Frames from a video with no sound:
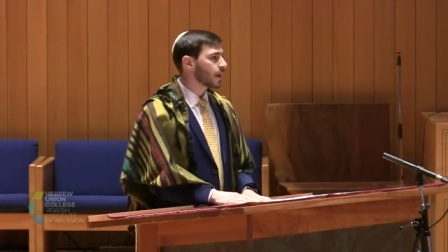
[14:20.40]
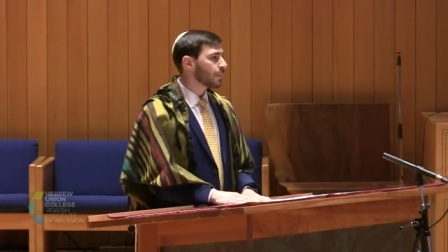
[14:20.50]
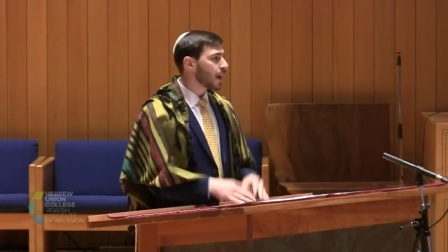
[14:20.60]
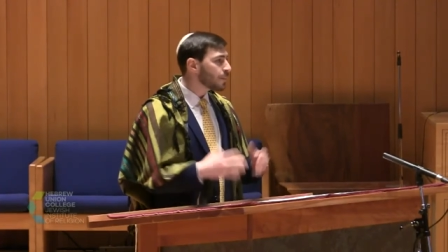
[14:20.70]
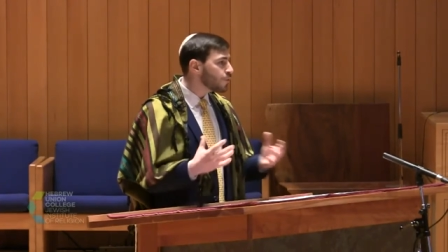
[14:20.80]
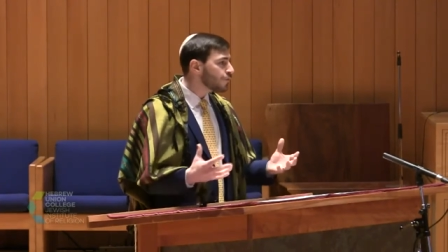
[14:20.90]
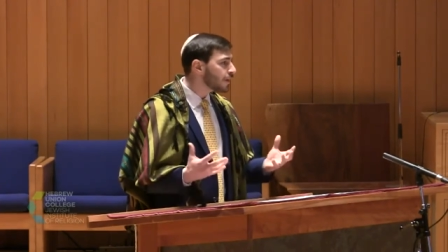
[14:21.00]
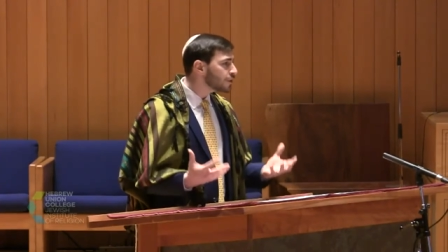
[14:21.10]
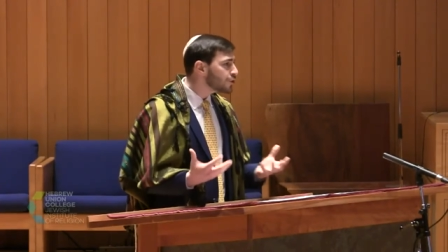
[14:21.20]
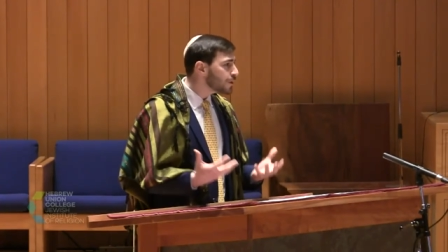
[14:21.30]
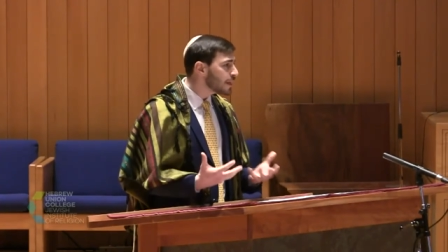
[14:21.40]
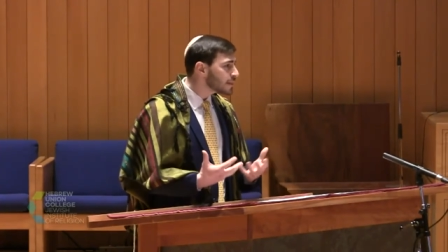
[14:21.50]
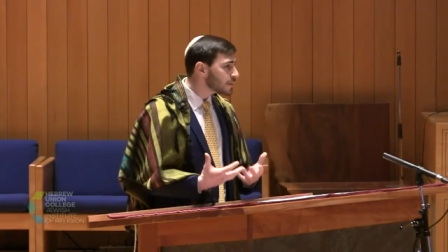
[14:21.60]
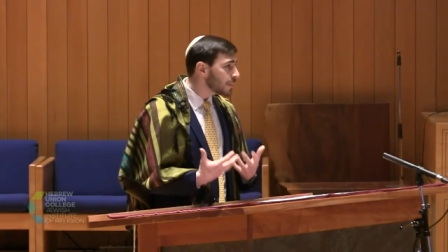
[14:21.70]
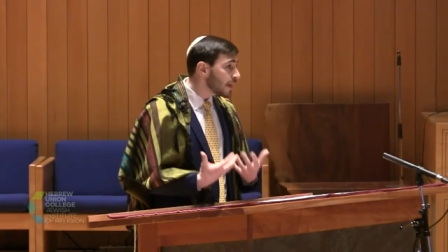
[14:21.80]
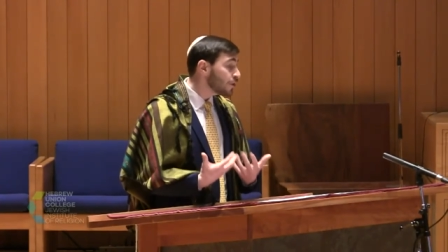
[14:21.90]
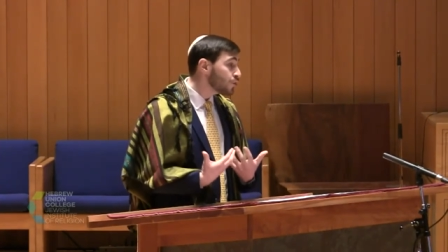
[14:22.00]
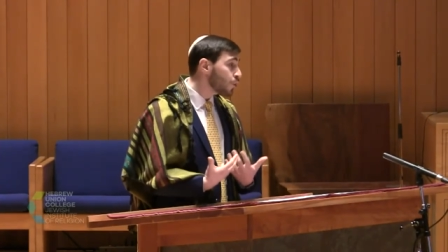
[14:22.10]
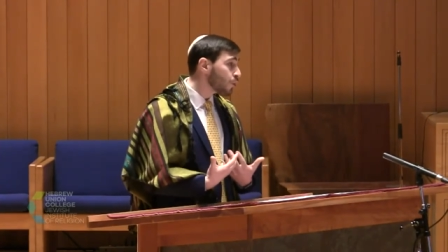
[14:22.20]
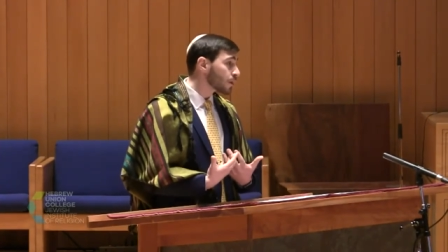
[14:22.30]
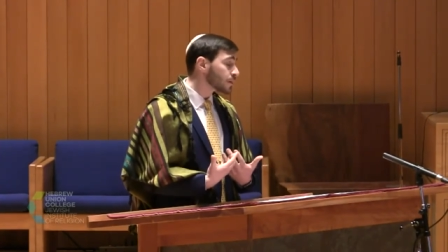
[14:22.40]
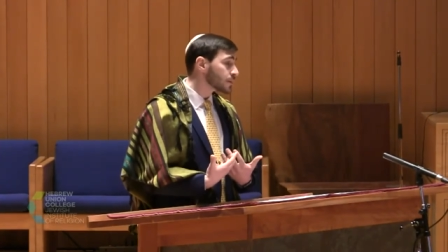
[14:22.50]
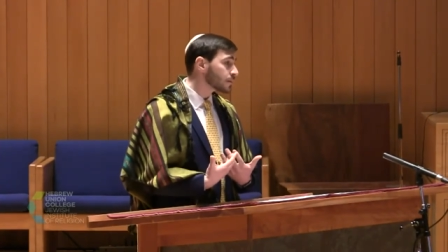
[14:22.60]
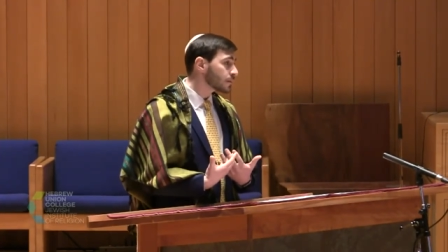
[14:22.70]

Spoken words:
By moving Judaism indoors,